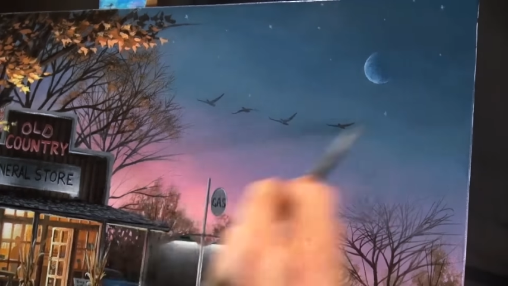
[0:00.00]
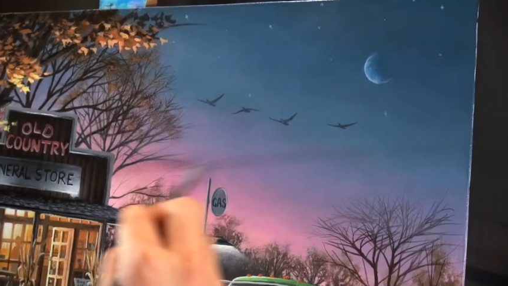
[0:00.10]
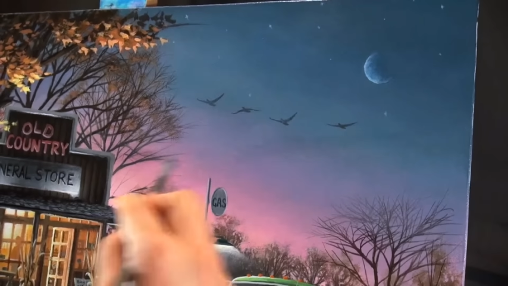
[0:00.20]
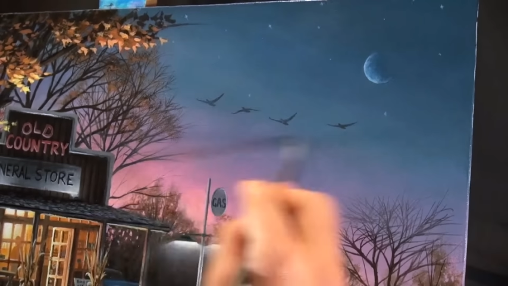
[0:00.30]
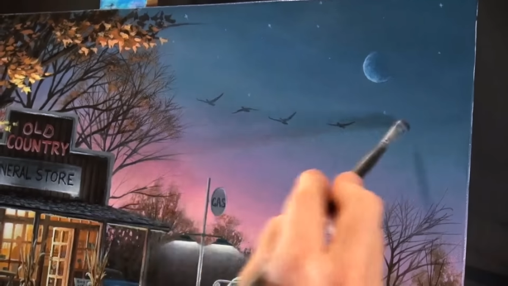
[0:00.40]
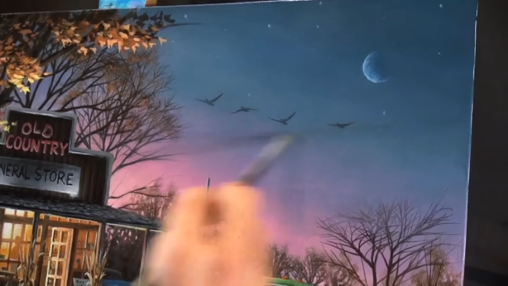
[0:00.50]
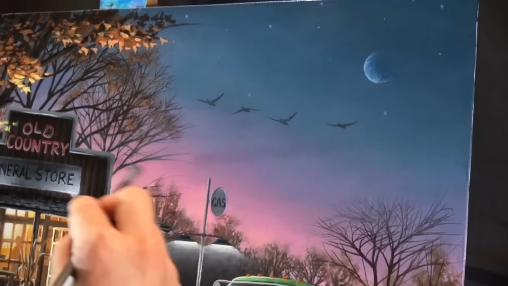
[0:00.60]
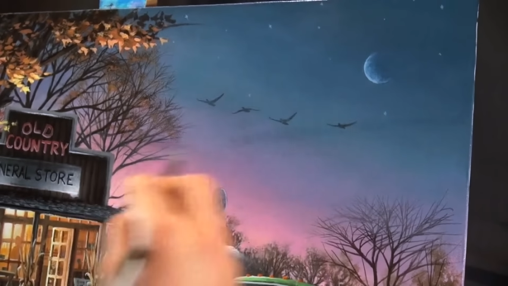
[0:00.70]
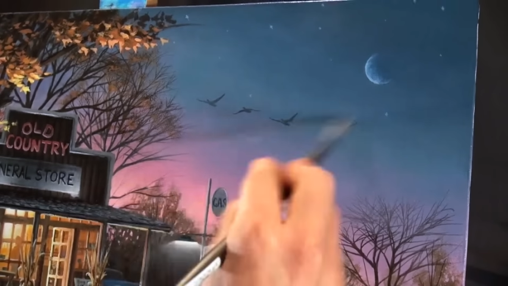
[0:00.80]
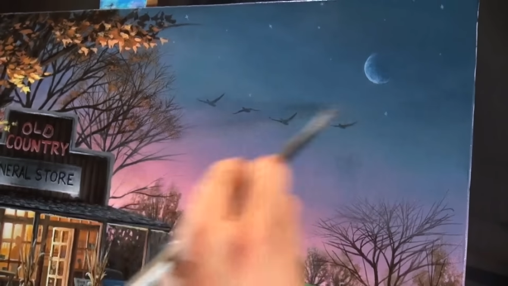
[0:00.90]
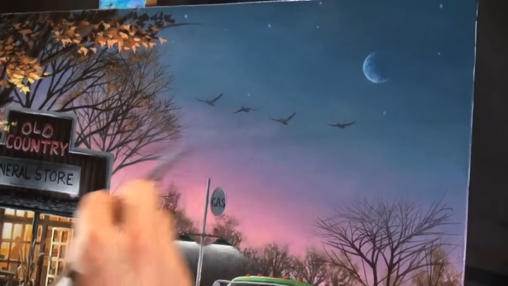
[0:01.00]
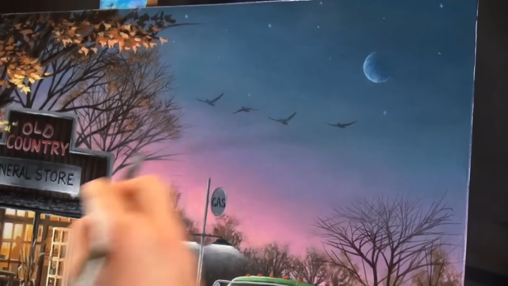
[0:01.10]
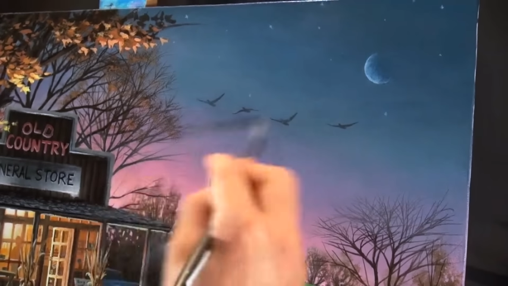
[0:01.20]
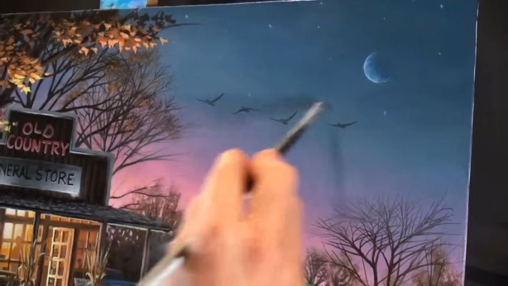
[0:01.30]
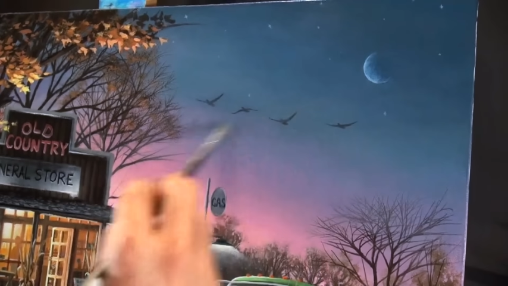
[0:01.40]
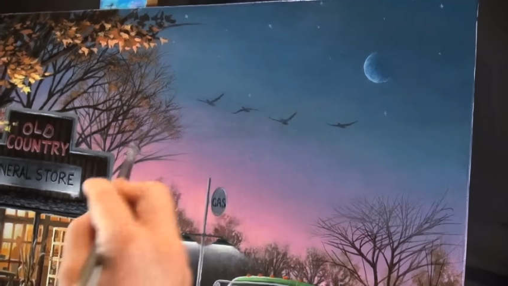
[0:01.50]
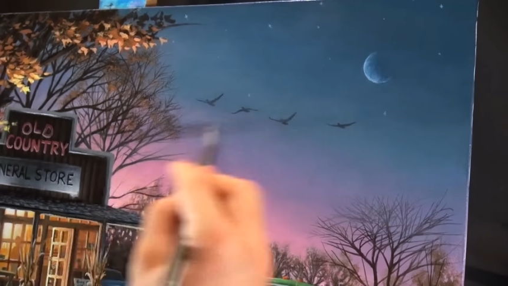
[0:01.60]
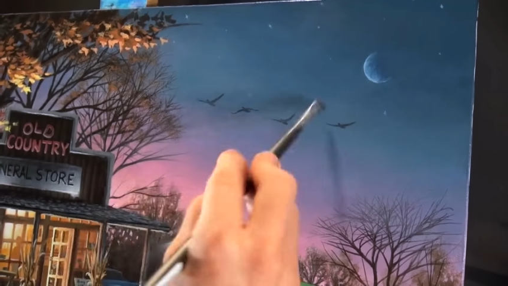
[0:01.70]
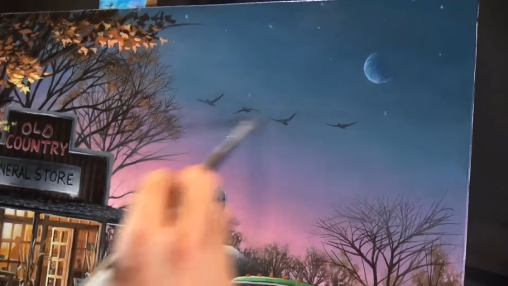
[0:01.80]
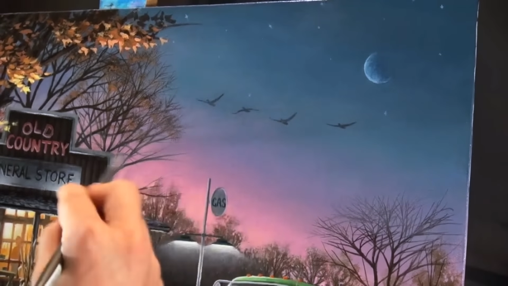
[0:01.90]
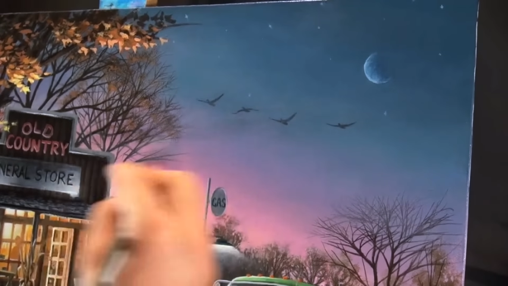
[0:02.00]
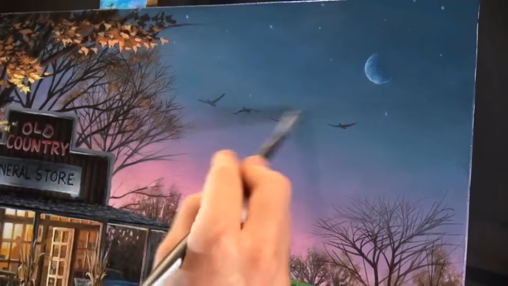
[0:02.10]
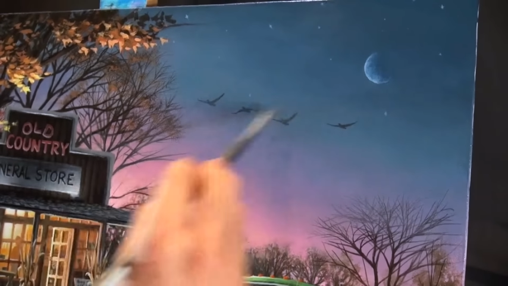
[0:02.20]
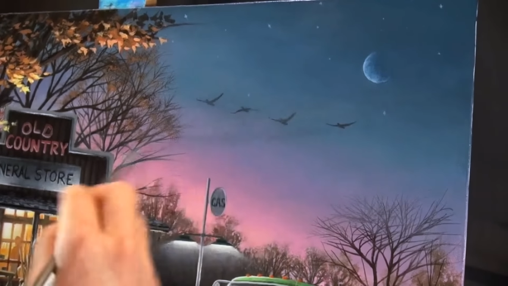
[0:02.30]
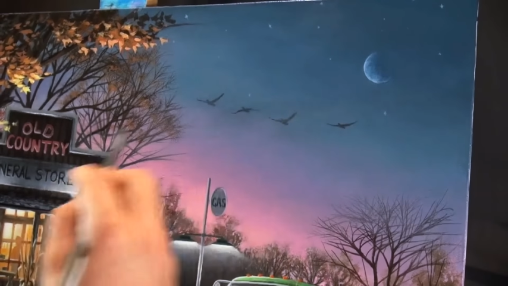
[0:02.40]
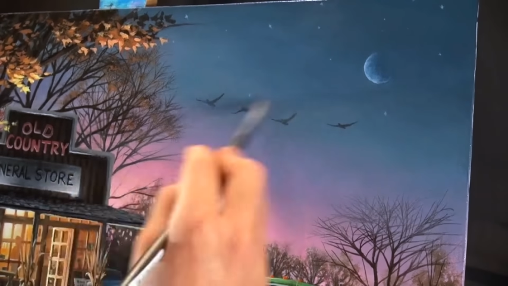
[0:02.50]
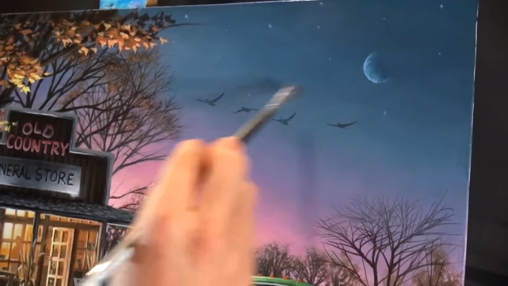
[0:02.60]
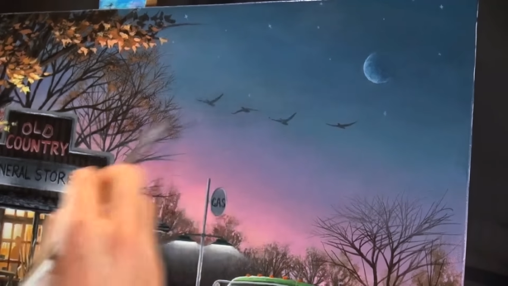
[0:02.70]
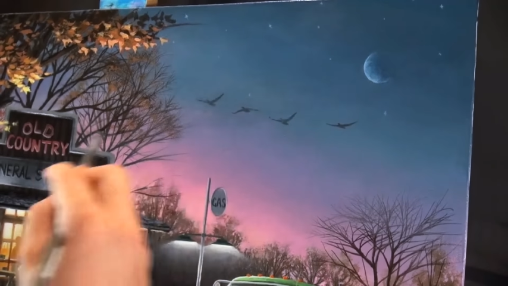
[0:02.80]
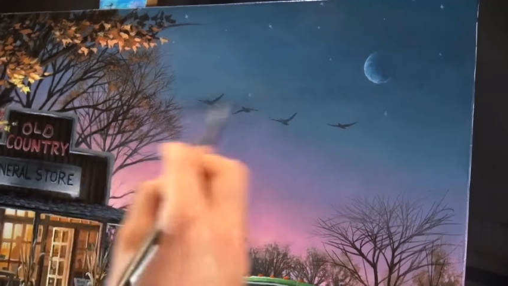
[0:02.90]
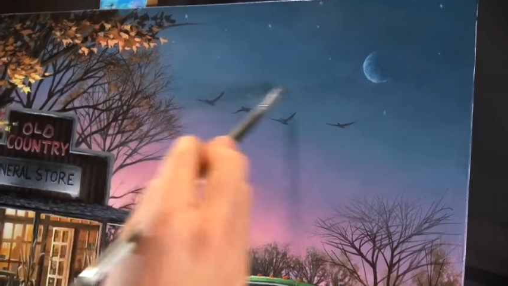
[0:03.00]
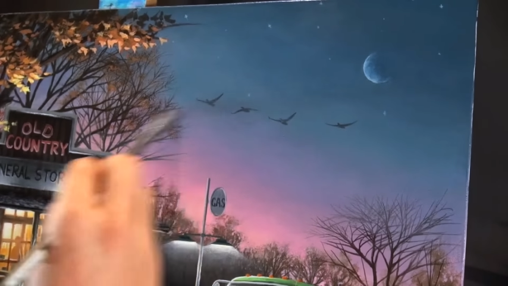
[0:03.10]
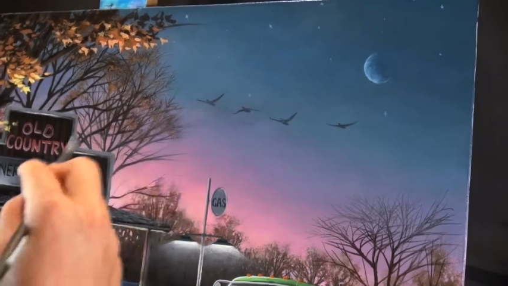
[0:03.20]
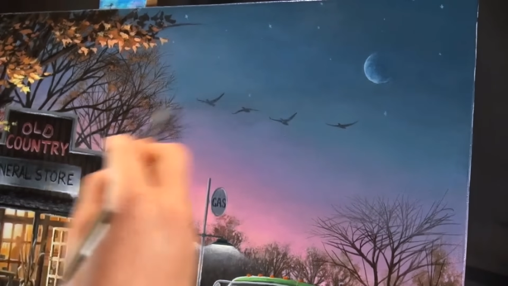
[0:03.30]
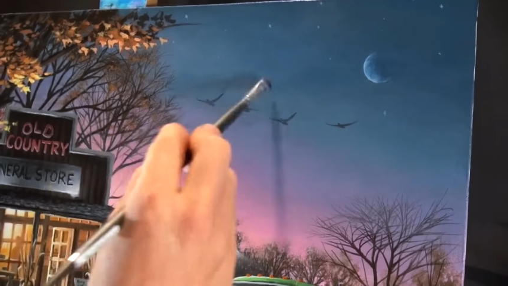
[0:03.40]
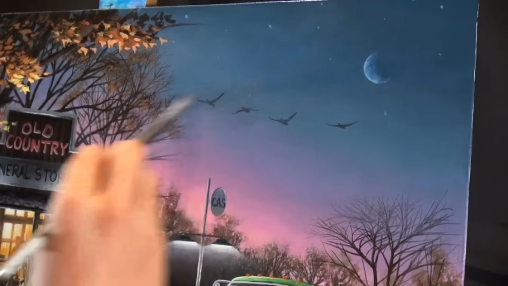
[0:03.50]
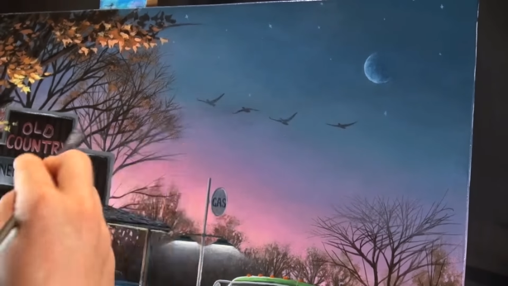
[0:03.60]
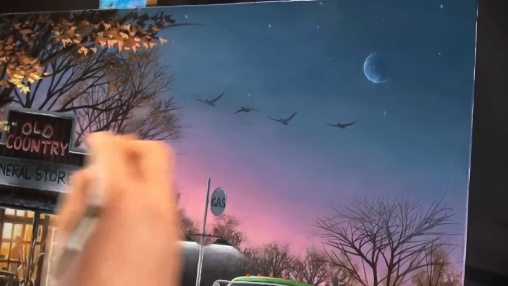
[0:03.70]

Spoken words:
Nobody's mouth can be seen.